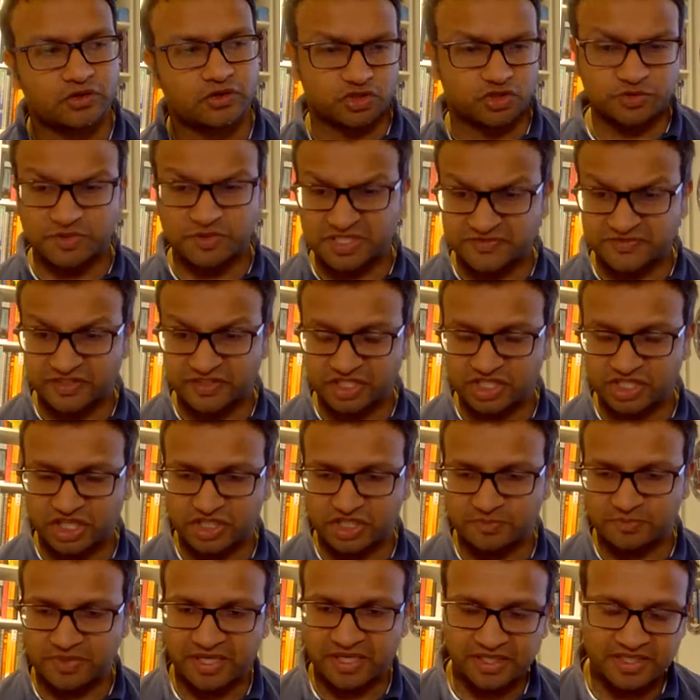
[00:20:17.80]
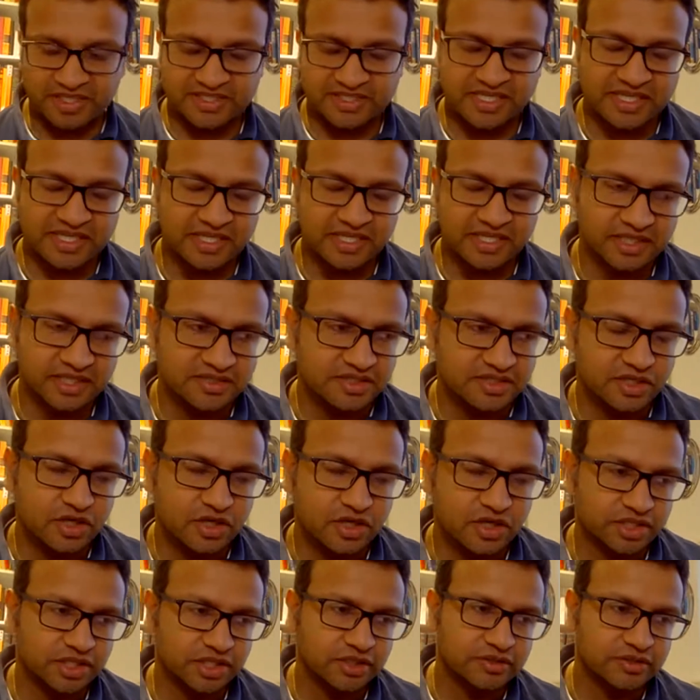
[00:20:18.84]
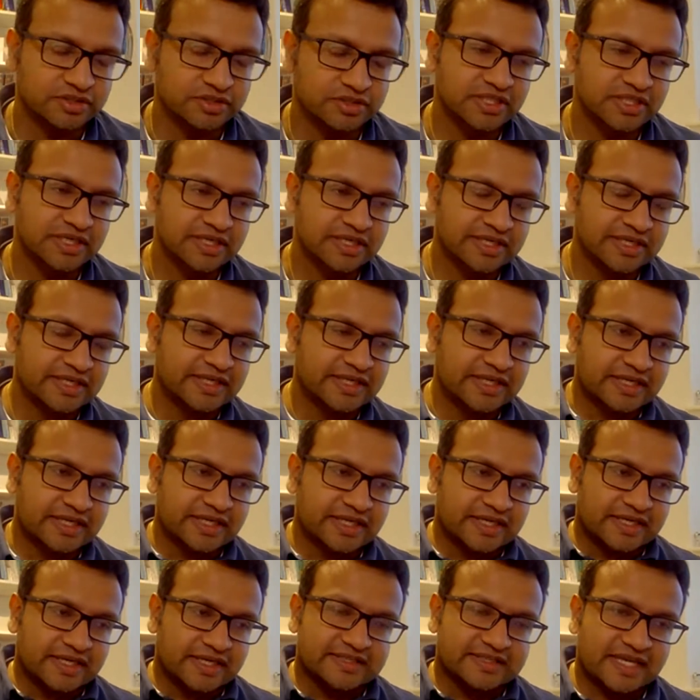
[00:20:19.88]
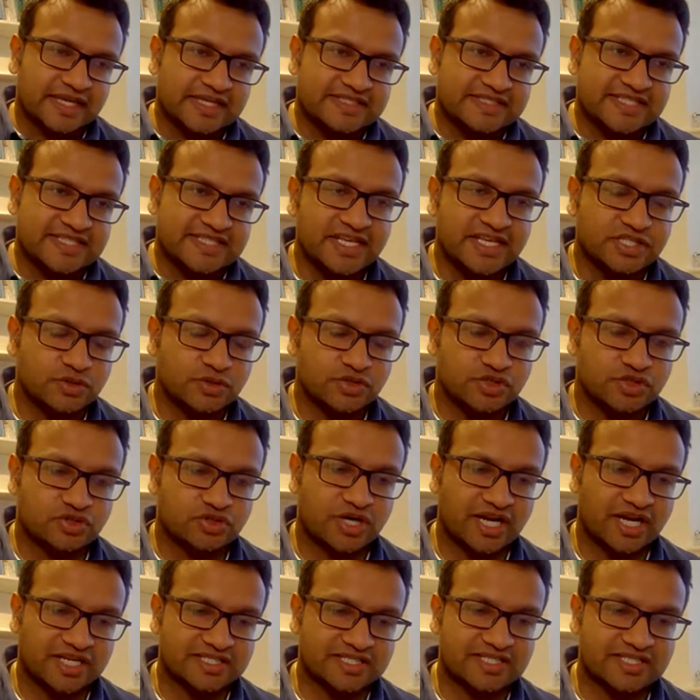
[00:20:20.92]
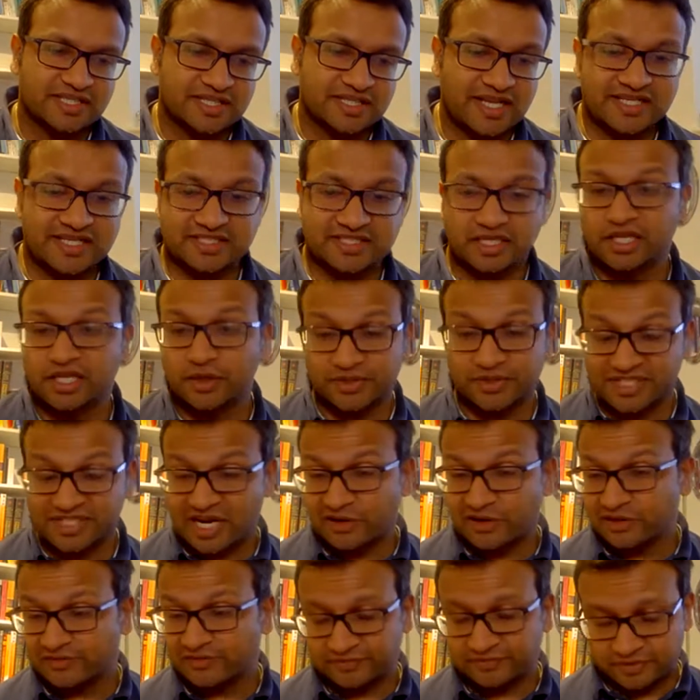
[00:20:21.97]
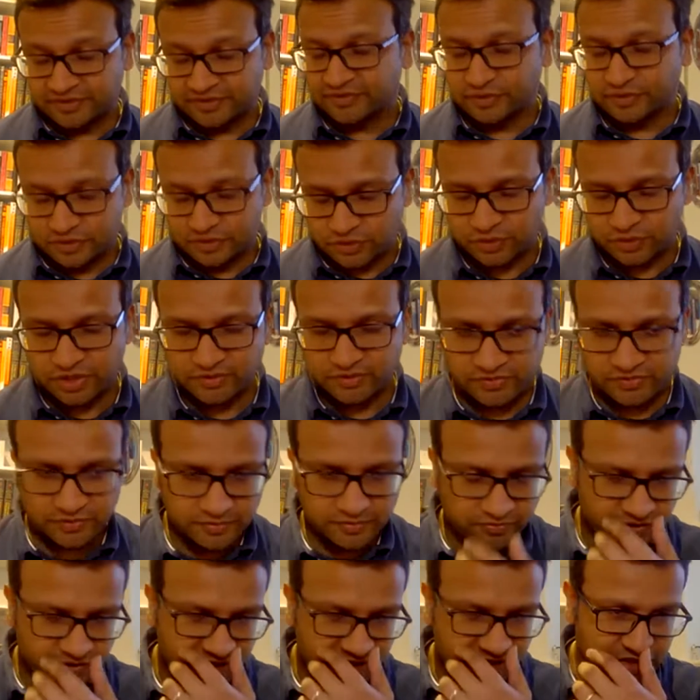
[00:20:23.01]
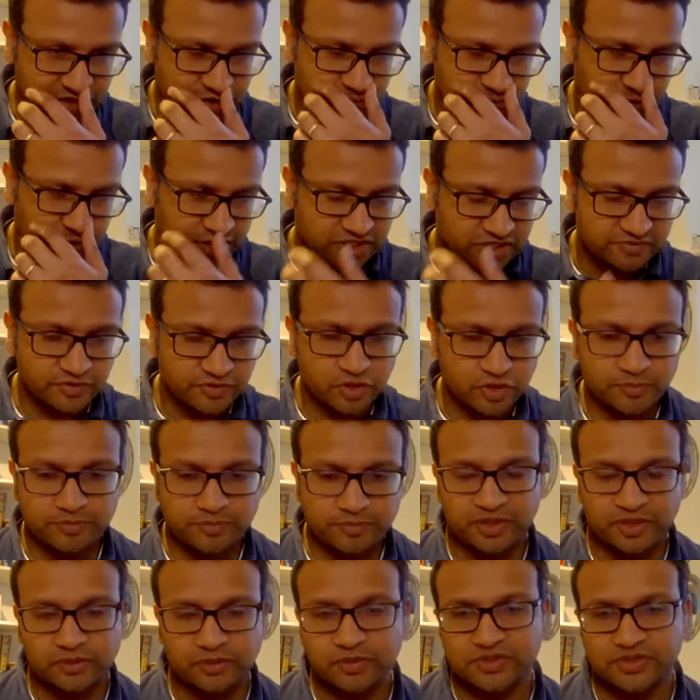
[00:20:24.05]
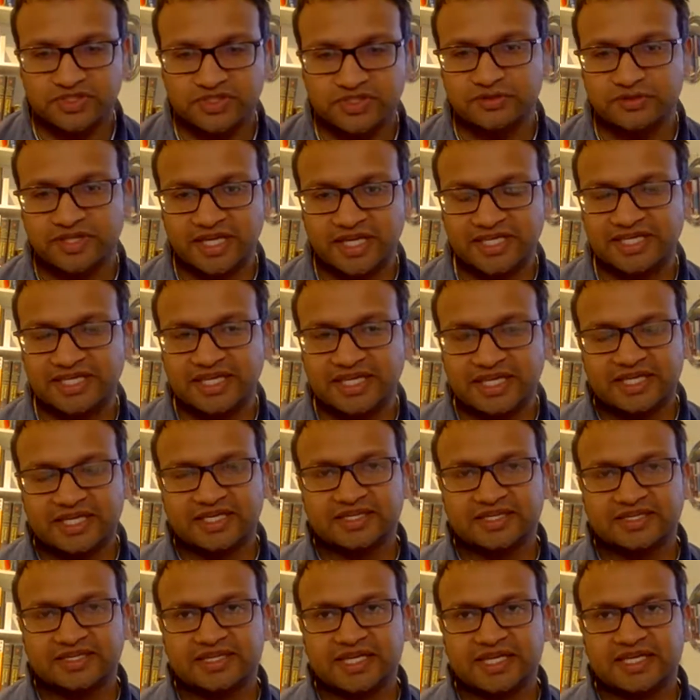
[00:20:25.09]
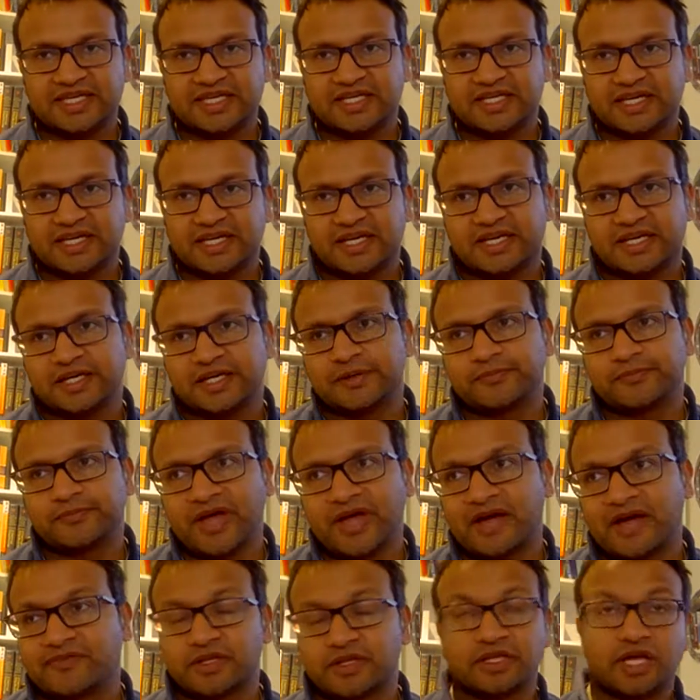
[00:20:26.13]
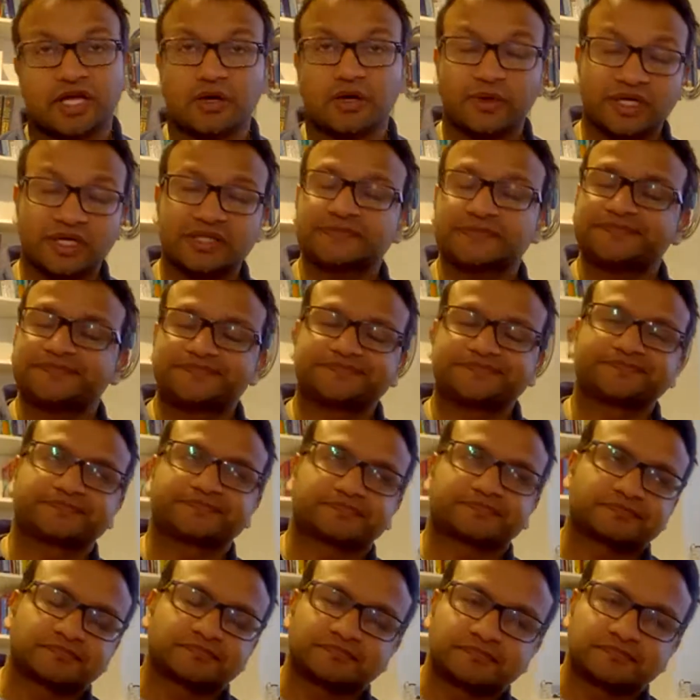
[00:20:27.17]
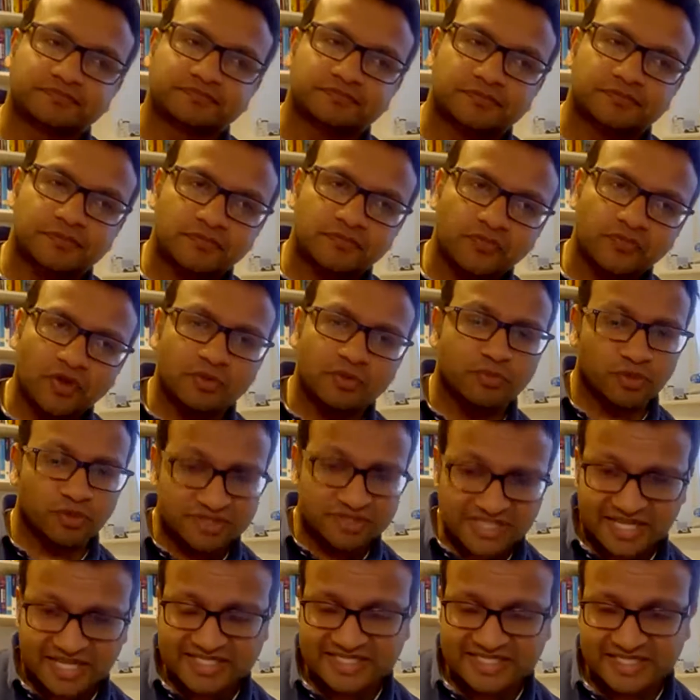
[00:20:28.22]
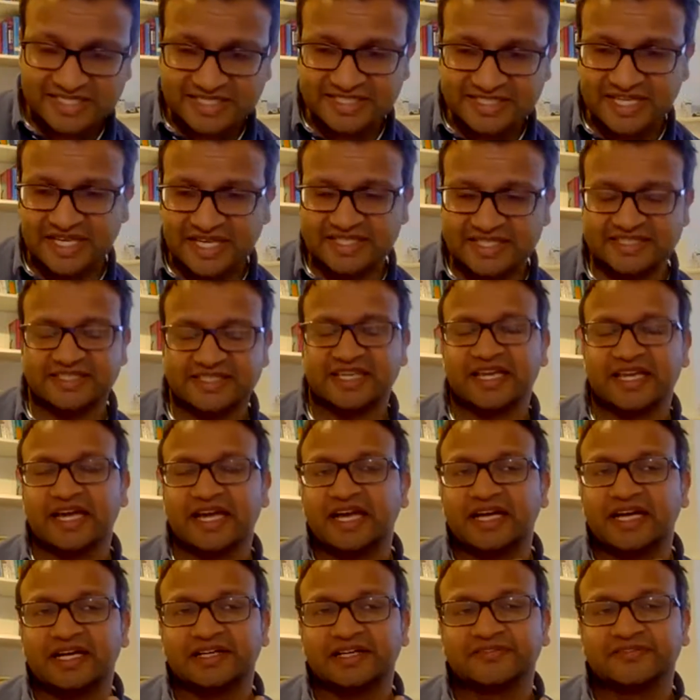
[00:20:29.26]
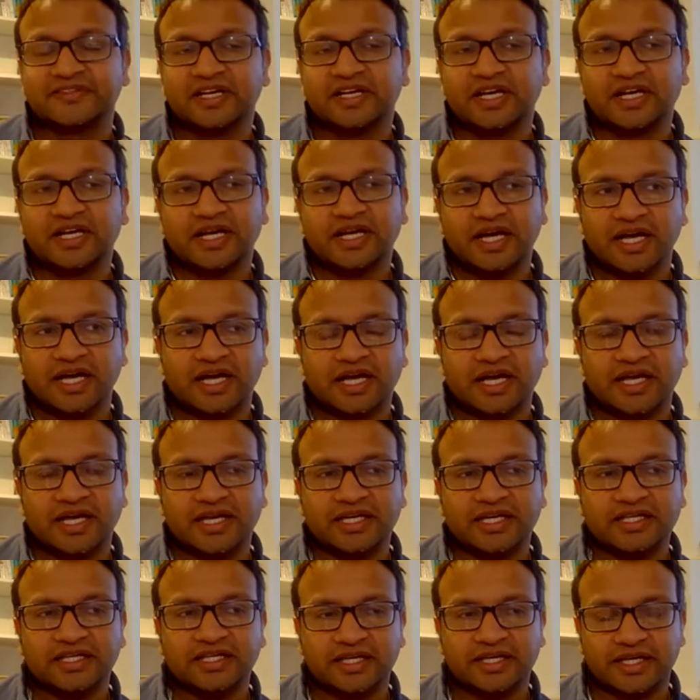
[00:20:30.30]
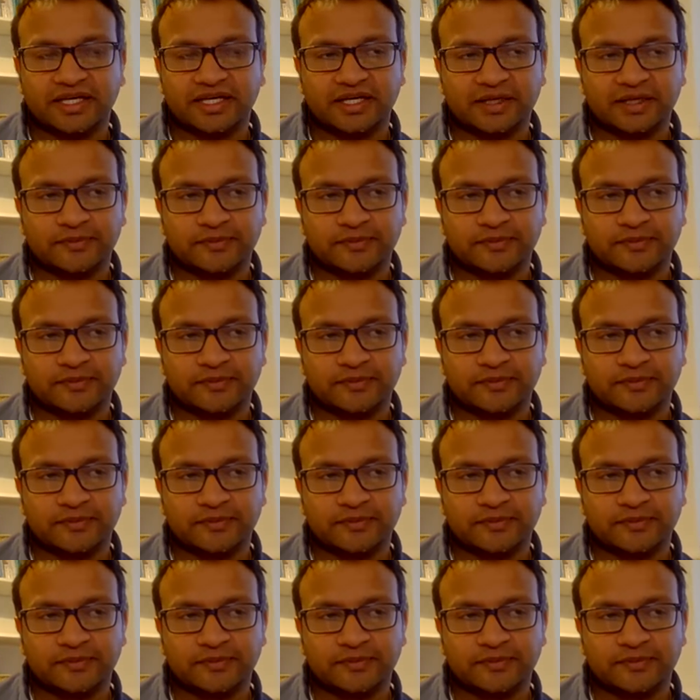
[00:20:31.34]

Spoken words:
non-specific chest pain is an R code. They tend to attract a lower tariff if you're talking from a financial point of view, but also they have a lower mortality index. They have a